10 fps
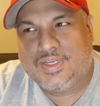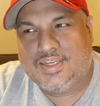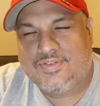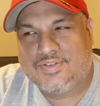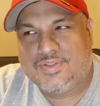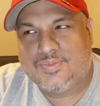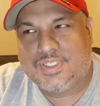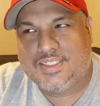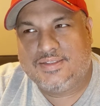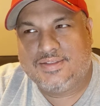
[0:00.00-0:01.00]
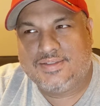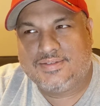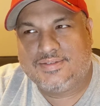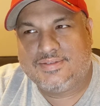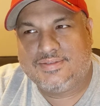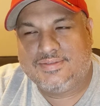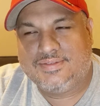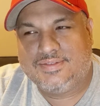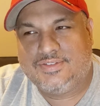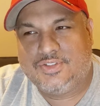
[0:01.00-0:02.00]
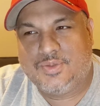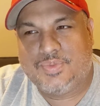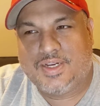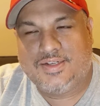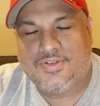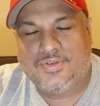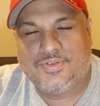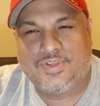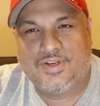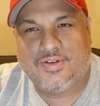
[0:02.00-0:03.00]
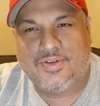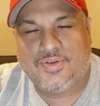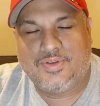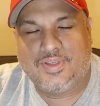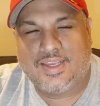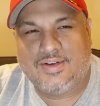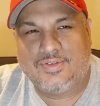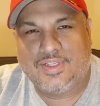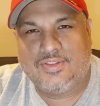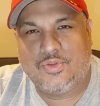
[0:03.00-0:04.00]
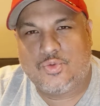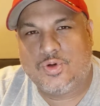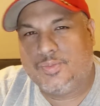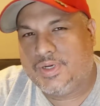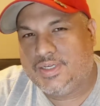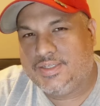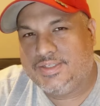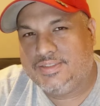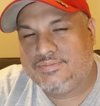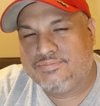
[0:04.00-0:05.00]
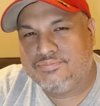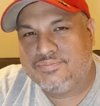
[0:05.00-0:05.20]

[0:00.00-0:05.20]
having somebody like jump out at you and scare you. Like I don't get the thrill behind it.